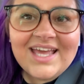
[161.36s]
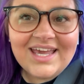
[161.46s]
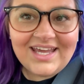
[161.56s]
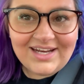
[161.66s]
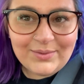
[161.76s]

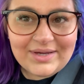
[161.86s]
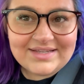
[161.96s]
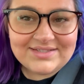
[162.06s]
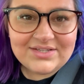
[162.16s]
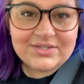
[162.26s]

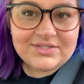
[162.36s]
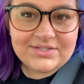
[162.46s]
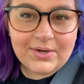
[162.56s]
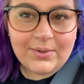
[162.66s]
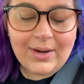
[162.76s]
Anyways,
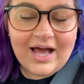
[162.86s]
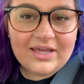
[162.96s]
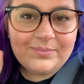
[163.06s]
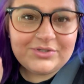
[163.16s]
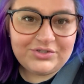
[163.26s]
so
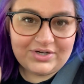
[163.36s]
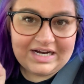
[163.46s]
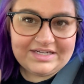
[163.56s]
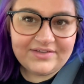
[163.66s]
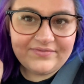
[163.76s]
I've been
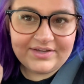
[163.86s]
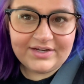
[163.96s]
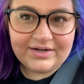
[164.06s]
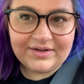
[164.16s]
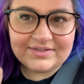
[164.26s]
trying to
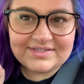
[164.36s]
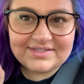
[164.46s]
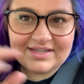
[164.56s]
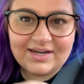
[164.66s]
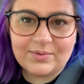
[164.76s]
figure out,
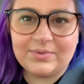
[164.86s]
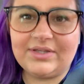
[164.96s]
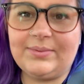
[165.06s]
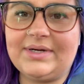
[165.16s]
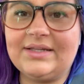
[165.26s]
this is like
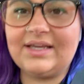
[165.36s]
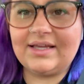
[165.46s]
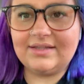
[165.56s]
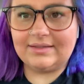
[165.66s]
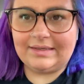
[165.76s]
really weird, like
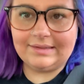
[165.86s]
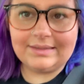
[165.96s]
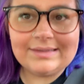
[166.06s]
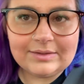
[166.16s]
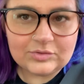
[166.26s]
a
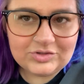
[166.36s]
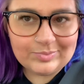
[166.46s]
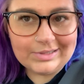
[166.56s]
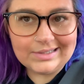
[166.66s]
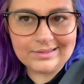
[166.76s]
little
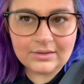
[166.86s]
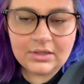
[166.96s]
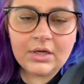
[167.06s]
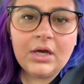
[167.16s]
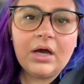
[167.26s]
bark.
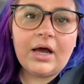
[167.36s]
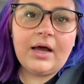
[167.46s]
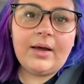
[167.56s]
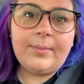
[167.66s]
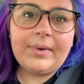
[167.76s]

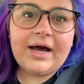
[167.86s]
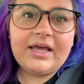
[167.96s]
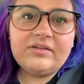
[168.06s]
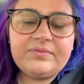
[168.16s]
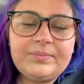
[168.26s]

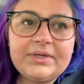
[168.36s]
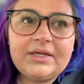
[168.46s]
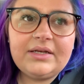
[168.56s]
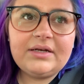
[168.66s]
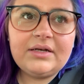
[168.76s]
I've
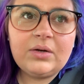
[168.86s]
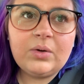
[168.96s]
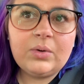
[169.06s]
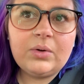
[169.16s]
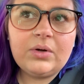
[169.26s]
been
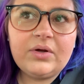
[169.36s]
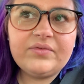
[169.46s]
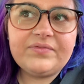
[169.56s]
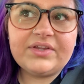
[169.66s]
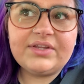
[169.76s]

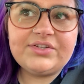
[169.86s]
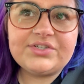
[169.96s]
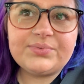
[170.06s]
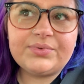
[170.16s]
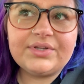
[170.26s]
feeling
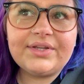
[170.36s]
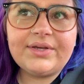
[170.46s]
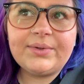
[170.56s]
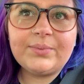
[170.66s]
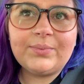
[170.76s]
just
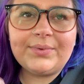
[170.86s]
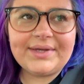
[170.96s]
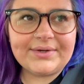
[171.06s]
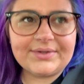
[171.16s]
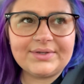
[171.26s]
really
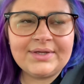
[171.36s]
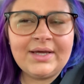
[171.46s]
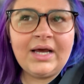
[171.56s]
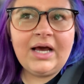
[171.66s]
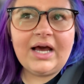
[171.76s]
weird.
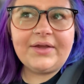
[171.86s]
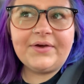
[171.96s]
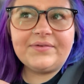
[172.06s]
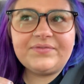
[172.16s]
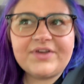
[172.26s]
I
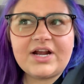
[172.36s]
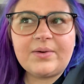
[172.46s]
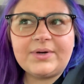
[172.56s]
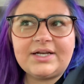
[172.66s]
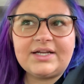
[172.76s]
couldn't figure
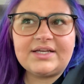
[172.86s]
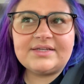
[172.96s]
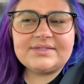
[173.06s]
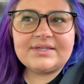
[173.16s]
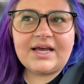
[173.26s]
out what it
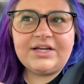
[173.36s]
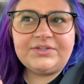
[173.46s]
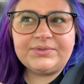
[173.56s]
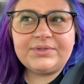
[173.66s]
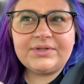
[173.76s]
is. I
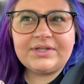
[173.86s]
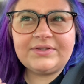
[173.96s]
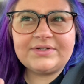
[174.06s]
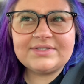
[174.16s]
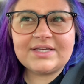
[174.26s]
do know that
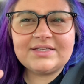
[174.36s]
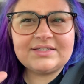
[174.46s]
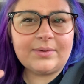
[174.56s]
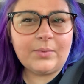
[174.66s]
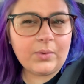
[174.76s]
there's like
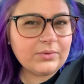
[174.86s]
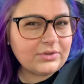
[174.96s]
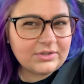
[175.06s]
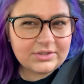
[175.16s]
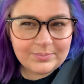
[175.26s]
some
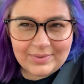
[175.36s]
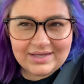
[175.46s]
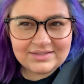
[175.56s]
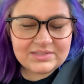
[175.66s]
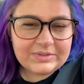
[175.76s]
older
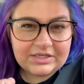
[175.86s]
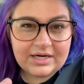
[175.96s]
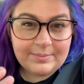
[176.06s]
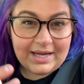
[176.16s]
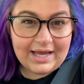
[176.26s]
man
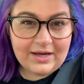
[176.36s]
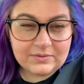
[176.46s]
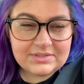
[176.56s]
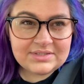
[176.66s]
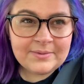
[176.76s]
spirit in my
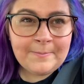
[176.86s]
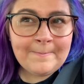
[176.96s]
house.